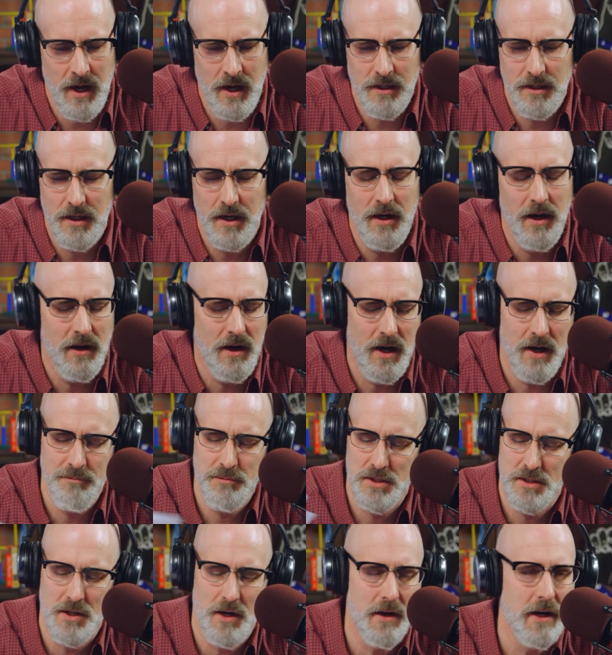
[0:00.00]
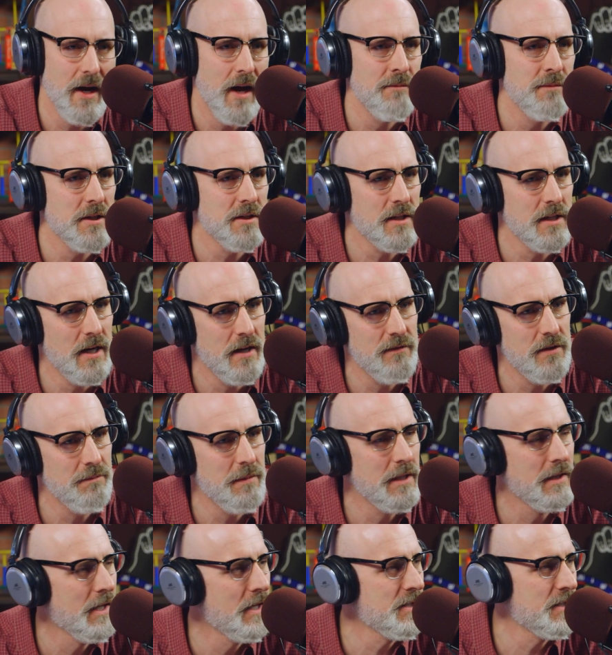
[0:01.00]
I'm sorry. I'm just going to have to
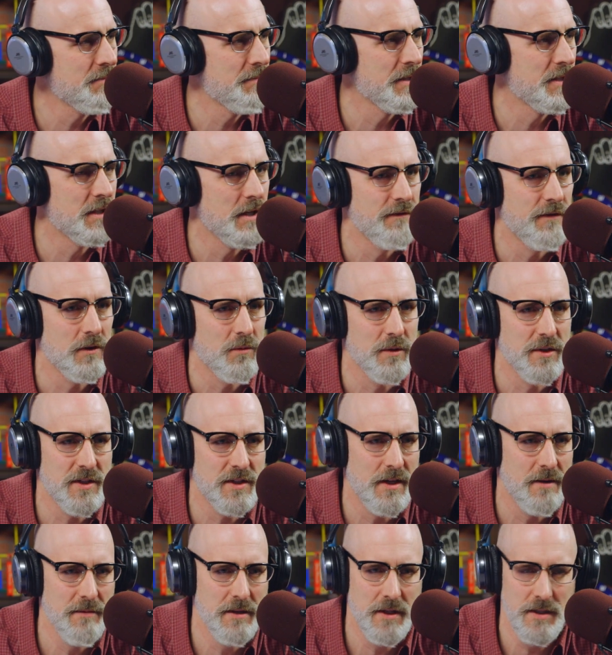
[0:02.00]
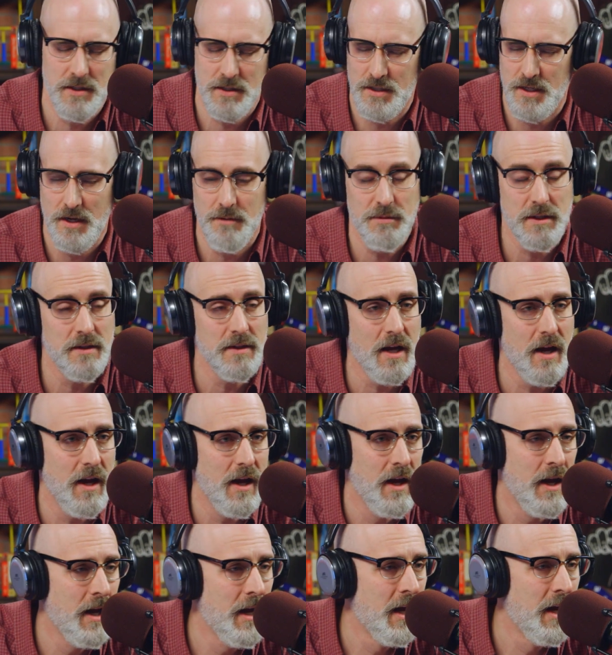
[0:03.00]
be less specific with some of these teams because
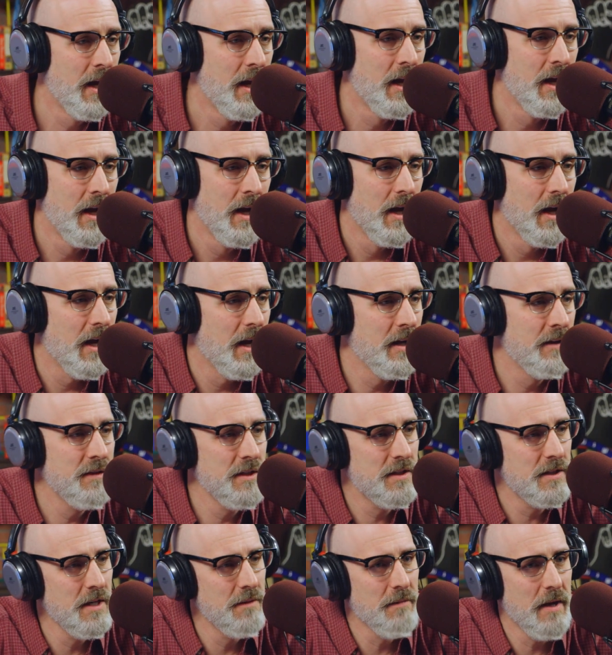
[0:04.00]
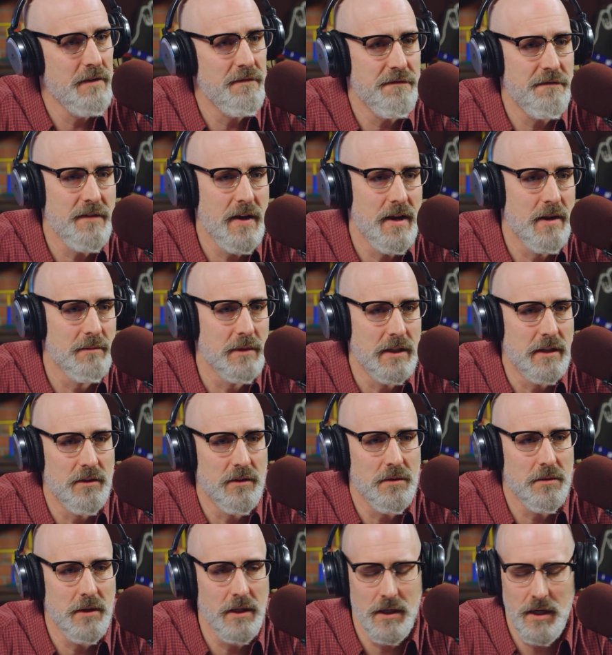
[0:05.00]
I haven't seen my family in
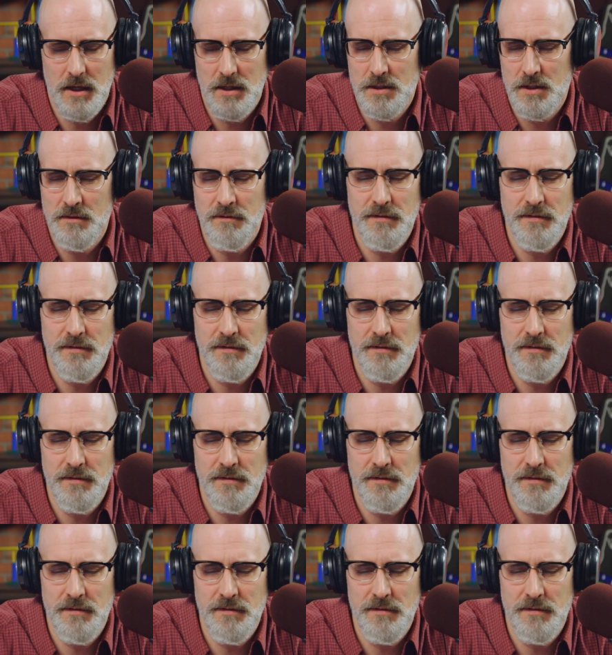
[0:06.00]
3 days.